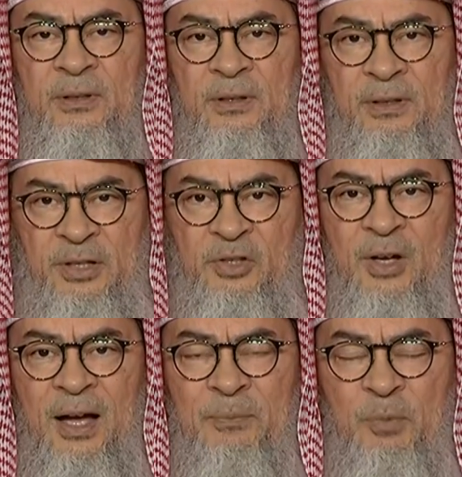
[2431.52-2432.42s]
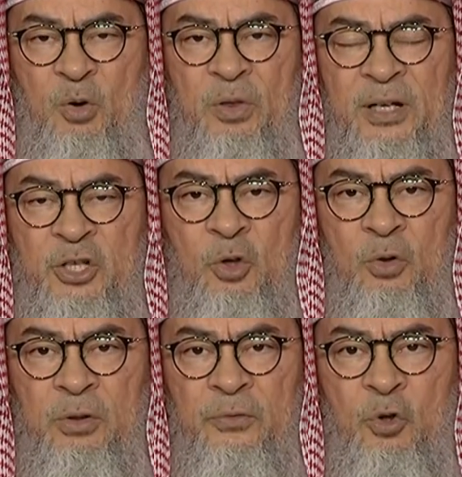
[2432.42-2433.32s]
nisab or
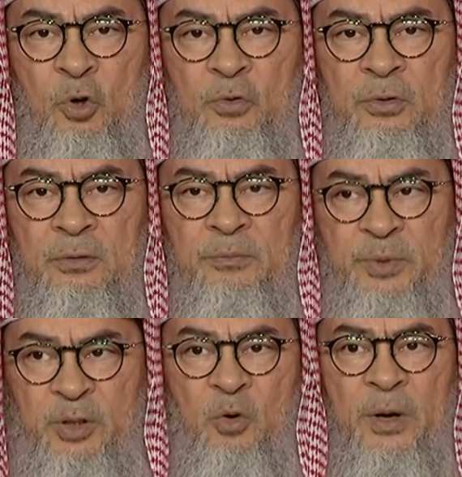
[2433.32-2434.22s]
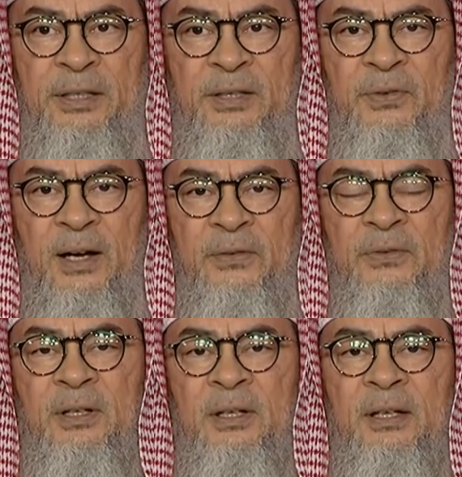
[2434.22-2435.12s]
threshold of gold below eighty-five
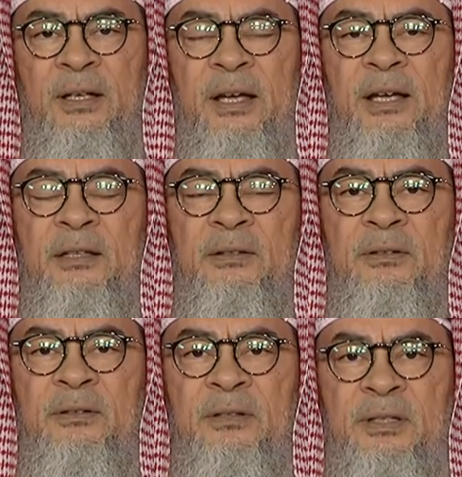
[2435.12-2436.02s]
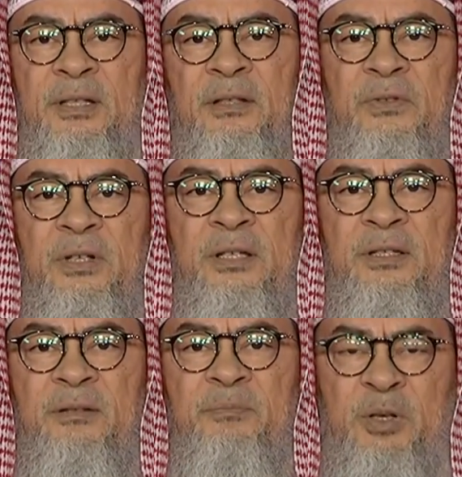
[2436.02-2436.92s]
and the silver
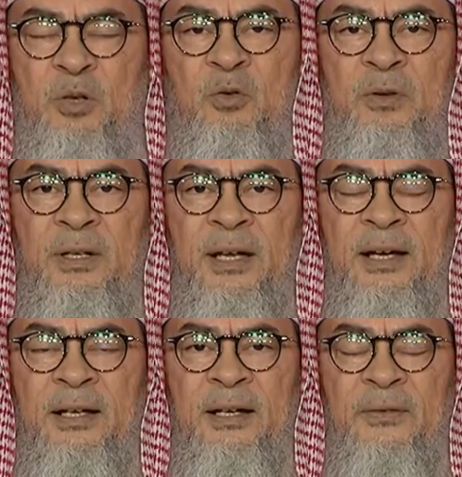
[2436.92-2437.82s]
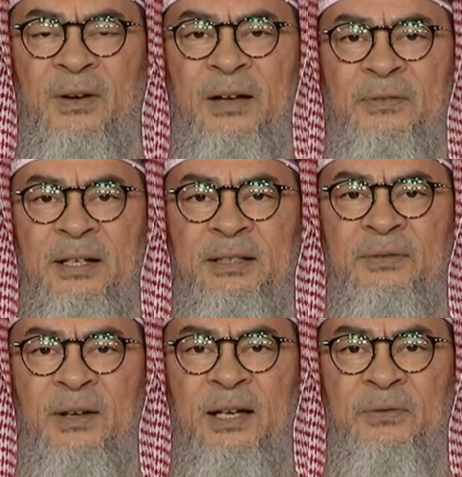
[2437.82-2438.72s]
is below nine, uh, five
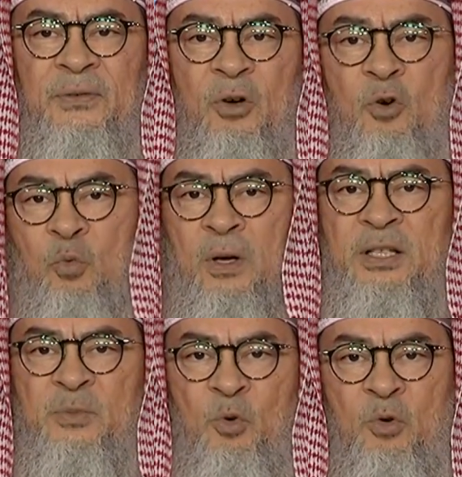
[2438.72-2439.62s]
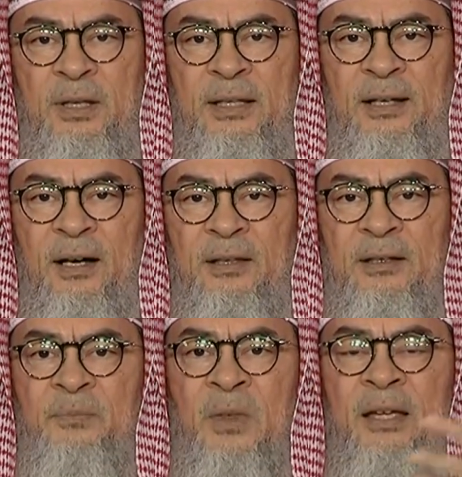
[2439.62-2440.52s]
ninety-five, or one is more than the
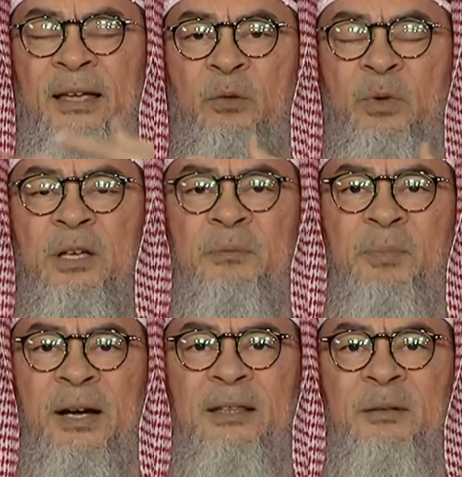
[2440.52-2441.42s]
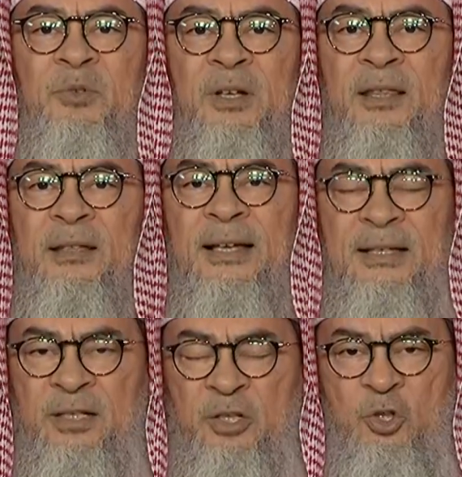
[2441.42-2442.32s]
other, can we combine them together? The
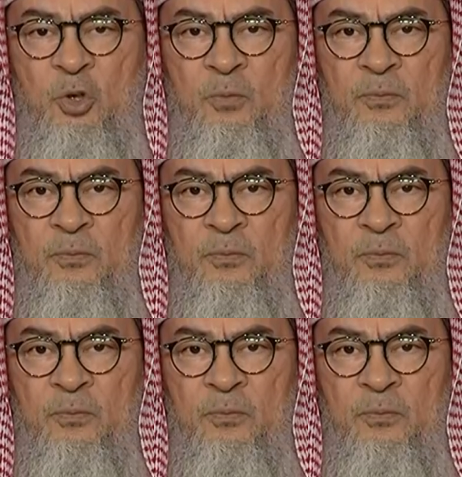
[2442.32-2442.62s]
answer is no.